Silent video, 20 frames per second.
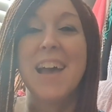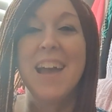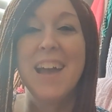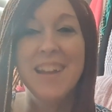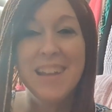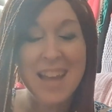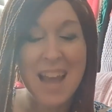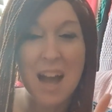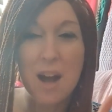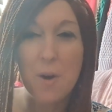
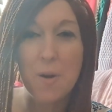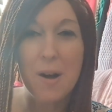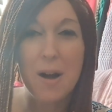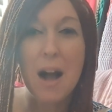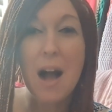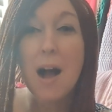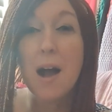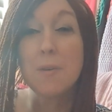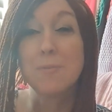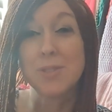Anyhow,
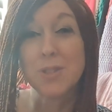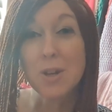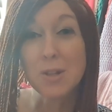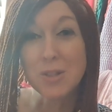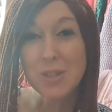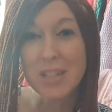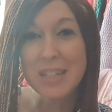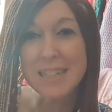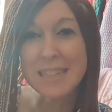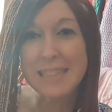I was
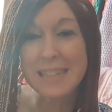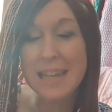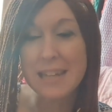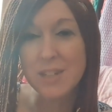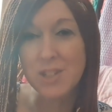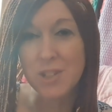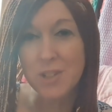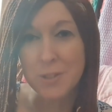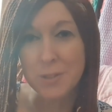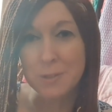also going to say
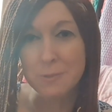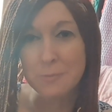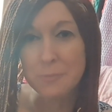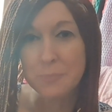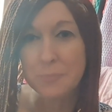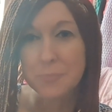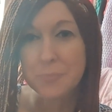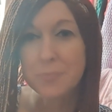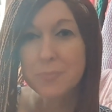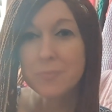too
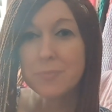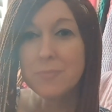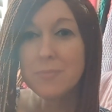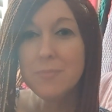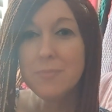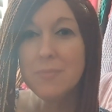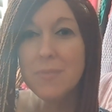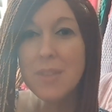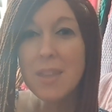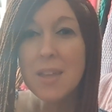
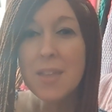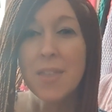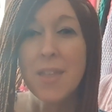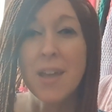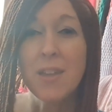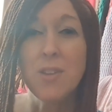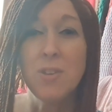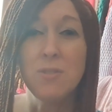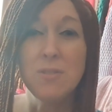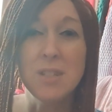
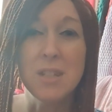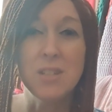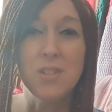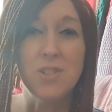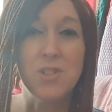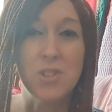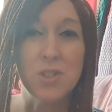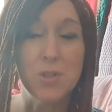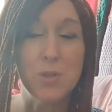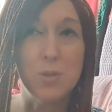that you need
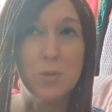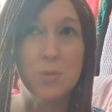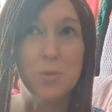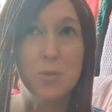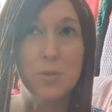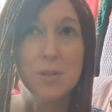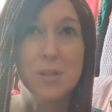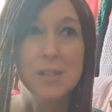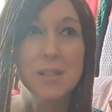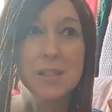
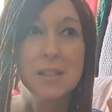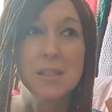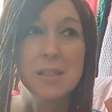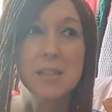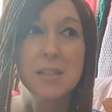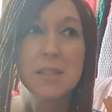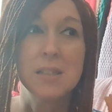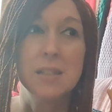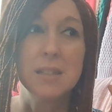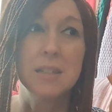to
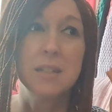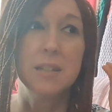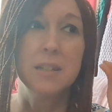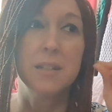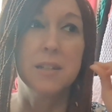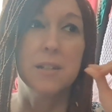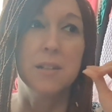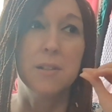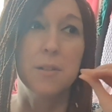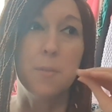
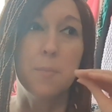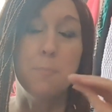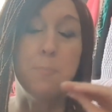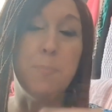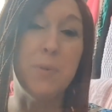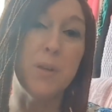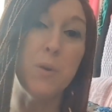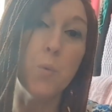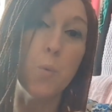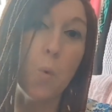
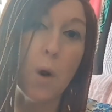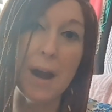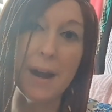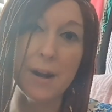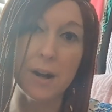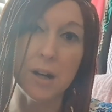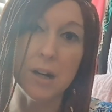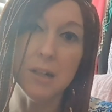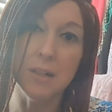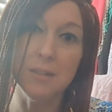
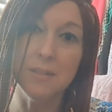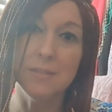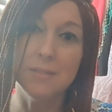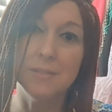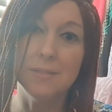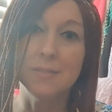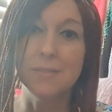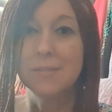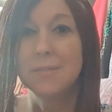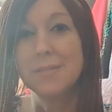beware
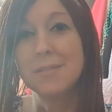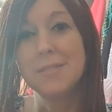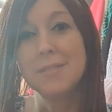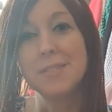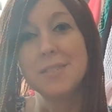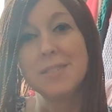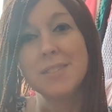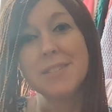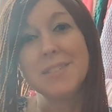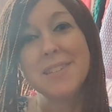
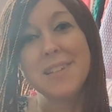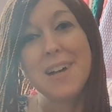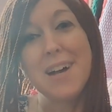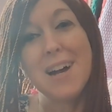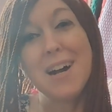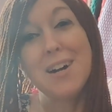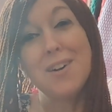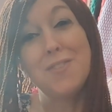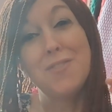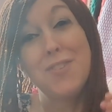
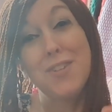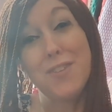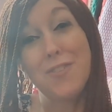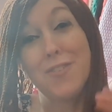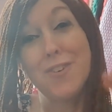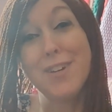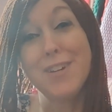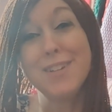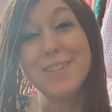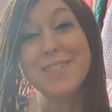of
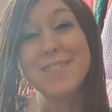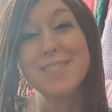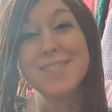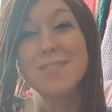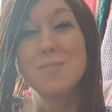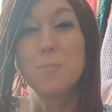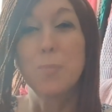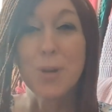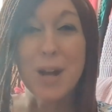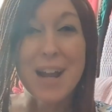different
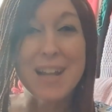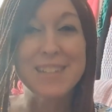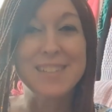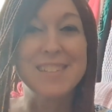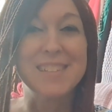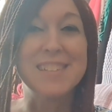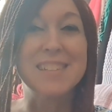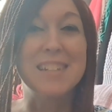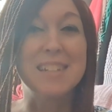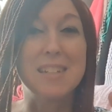
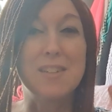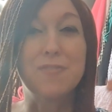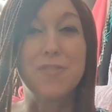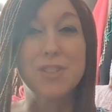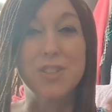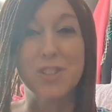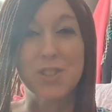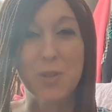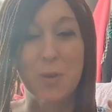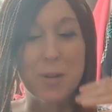prices at
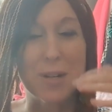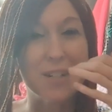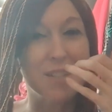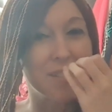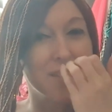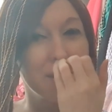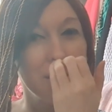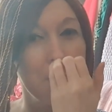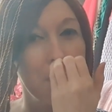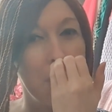different
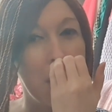stores.